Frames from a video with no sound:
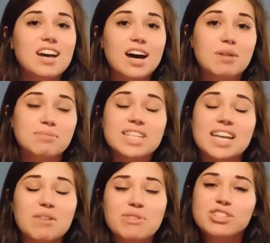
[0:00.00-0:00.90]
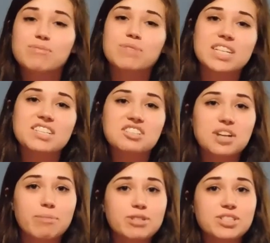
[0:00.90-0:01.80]
Um, today we're jumping into
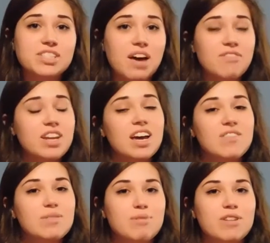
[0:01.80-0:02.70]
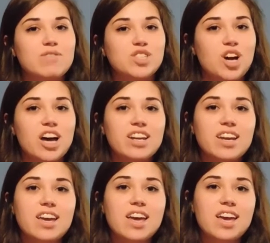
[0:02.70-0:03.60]
chapter 7 of the book of John
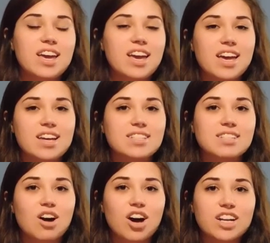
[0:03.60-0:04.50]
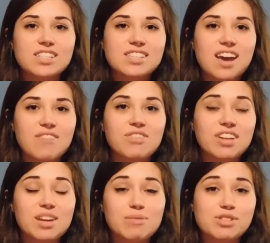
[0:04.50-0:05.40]
and honestly I feel
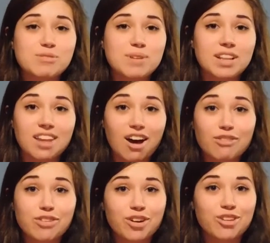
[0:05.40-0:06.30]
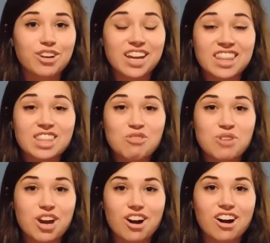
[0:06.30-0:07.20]
like we should be a lot farther in than
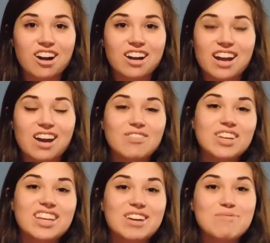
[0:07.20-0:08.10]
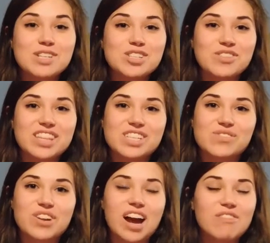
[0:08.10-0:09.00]
we are. I feel like I've been doing this
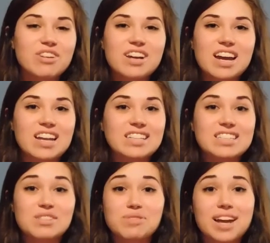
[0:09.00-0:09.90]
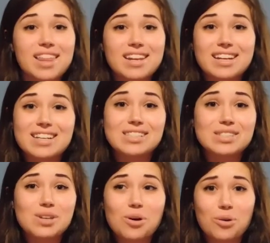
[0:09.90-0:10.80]
forever and in reality
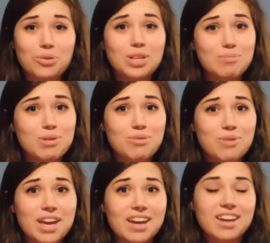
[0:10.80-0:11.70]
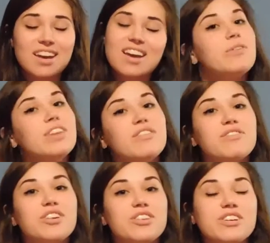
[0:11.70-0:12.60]
it's only been a week. Without
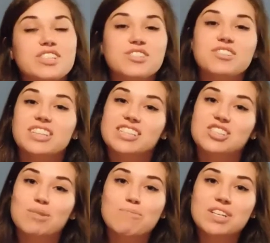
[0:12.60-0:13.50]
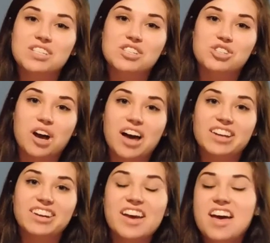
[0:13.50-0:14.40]
further ado, let's jump into John.